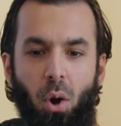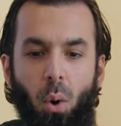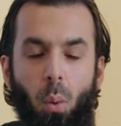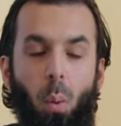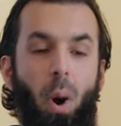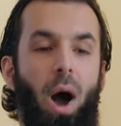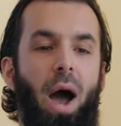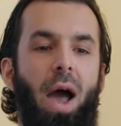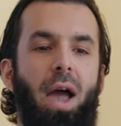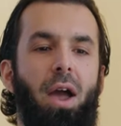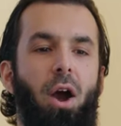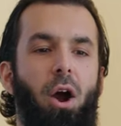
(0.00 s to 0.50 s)

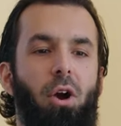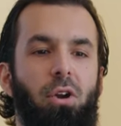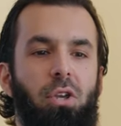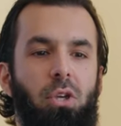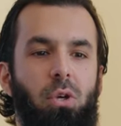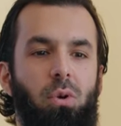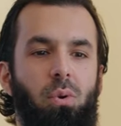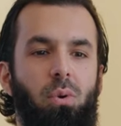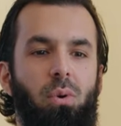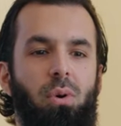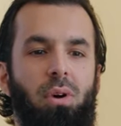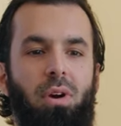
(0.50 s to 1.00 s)
Why are
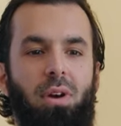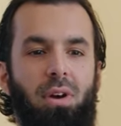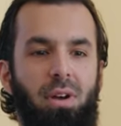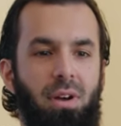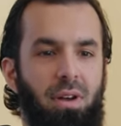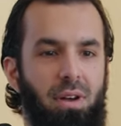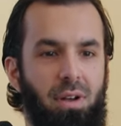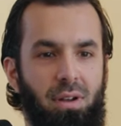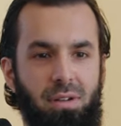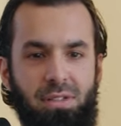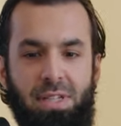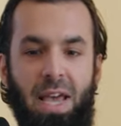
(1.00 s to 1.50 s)
you
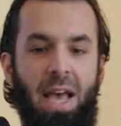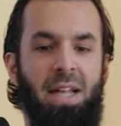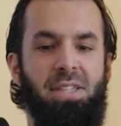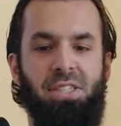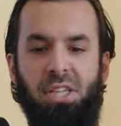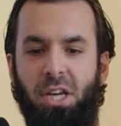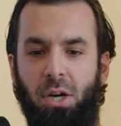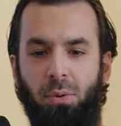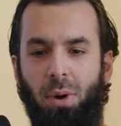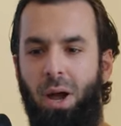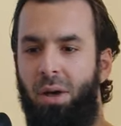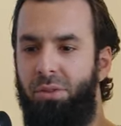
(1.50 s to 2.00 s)

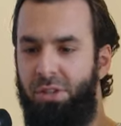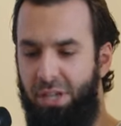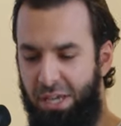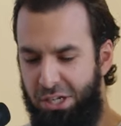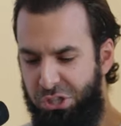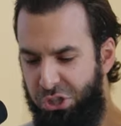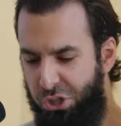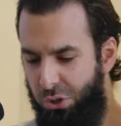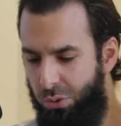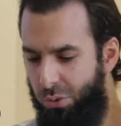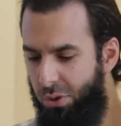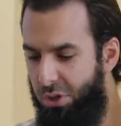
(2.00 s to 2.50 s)
dancing around the
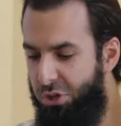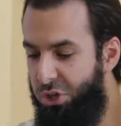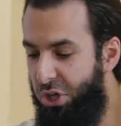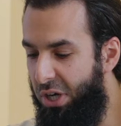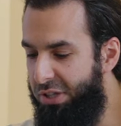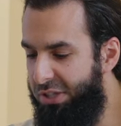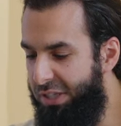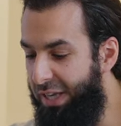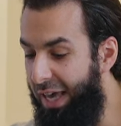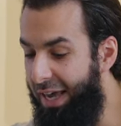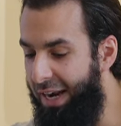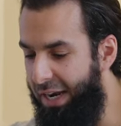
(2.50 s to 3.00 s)
issue?
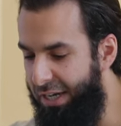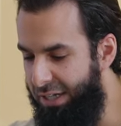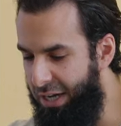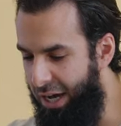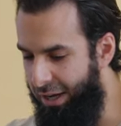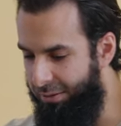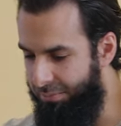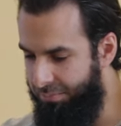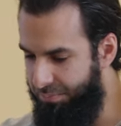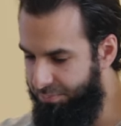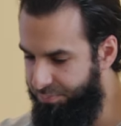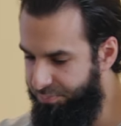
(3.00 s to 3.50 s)
Just get it
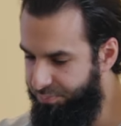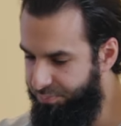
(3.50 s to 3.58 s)
done.